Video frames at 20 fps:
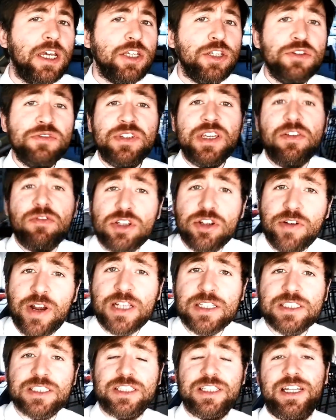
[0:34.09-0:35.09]
You've given your
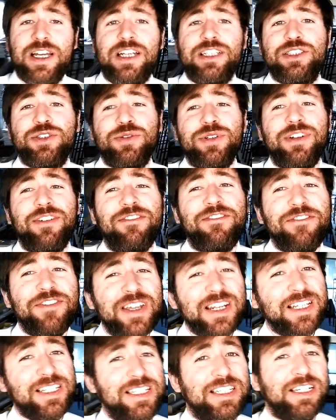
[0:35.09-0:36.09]
answer there to an
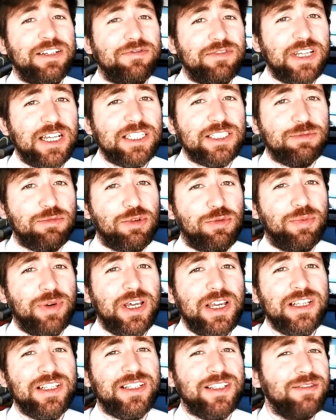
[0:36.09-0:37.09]
infinity of decimal
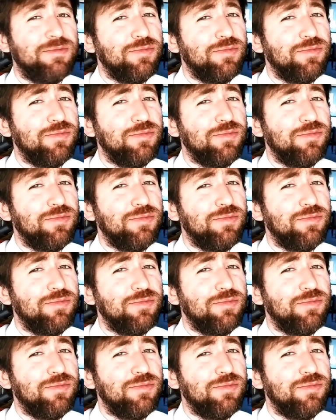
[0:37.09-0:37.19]
places,